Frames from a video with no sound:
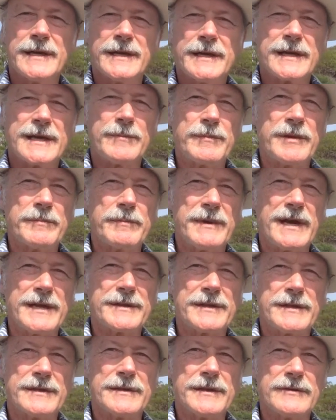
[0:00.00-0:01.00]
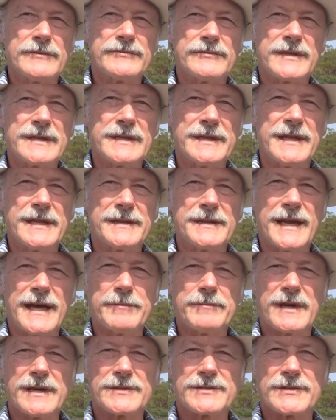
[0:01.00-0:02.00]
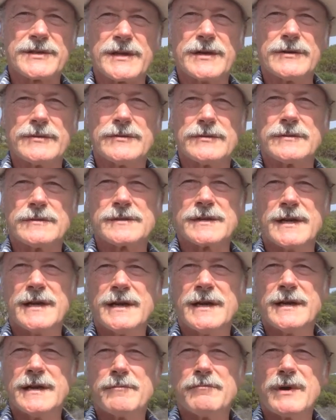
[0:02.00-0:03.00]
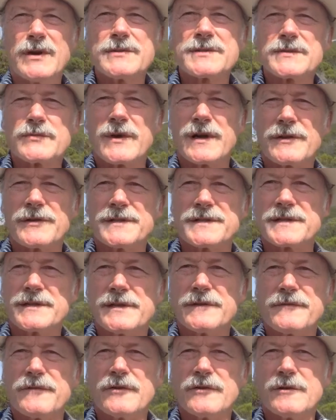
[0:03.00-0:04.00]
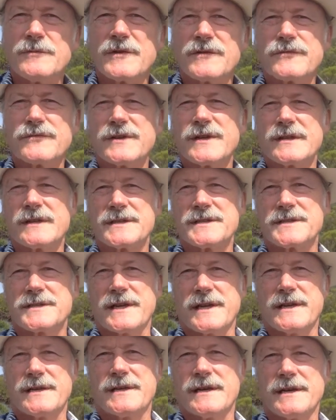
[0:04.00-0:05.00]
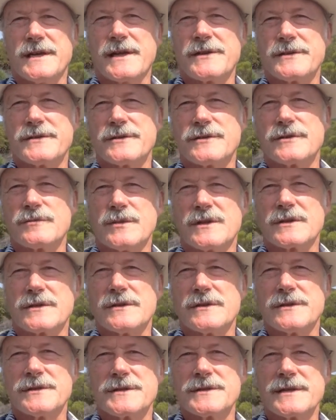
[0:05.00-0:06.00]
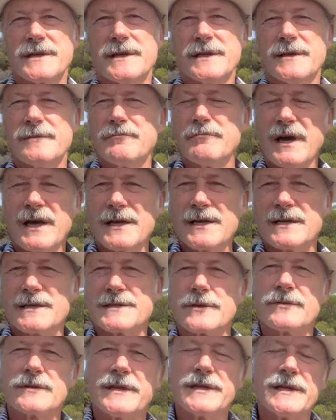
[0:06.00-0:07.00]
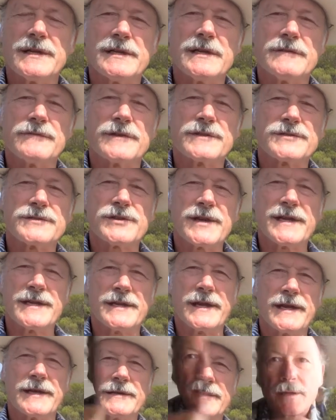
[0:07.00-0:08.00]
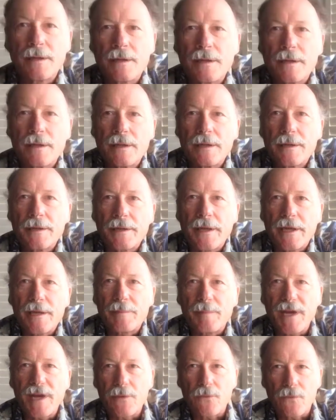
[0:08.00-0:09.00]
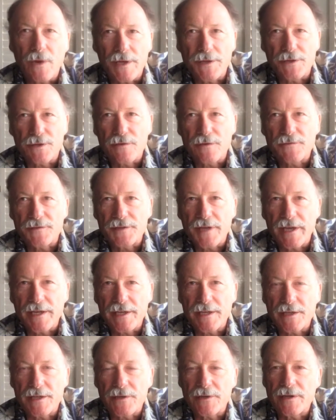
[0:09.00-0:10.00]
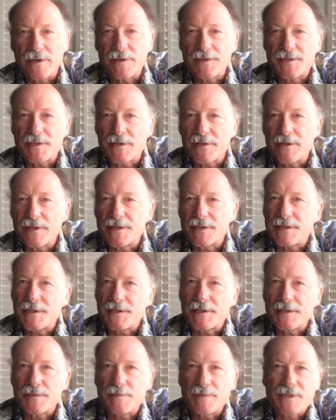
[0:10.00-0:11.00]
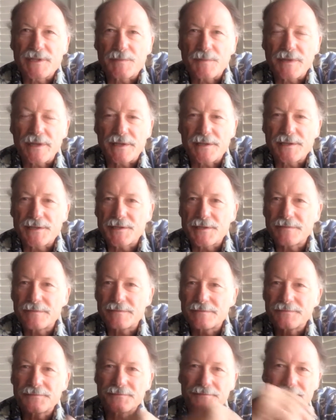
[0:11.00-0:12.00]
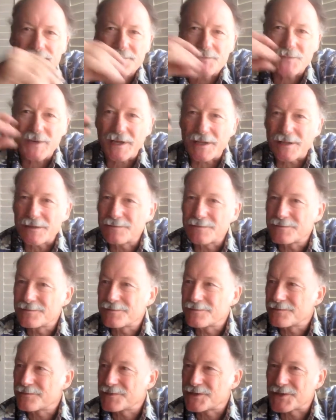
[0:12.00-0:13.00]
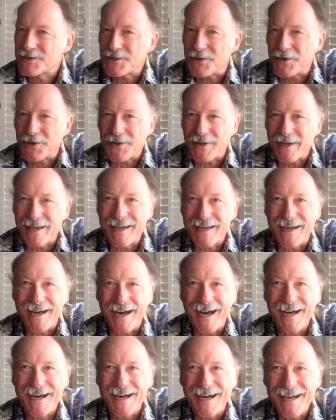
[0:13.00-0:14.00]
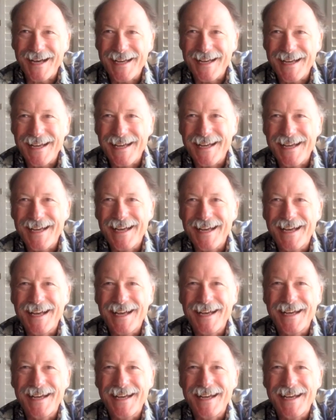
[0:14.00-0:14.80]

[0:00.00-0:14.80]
Keep in mind that you don't really need that much gold. Most wealth is in the form of real estate and other durable goods. Money is only needed for trading. Now you might wonder if tiny coins are easy to misplace. Well, sure they are.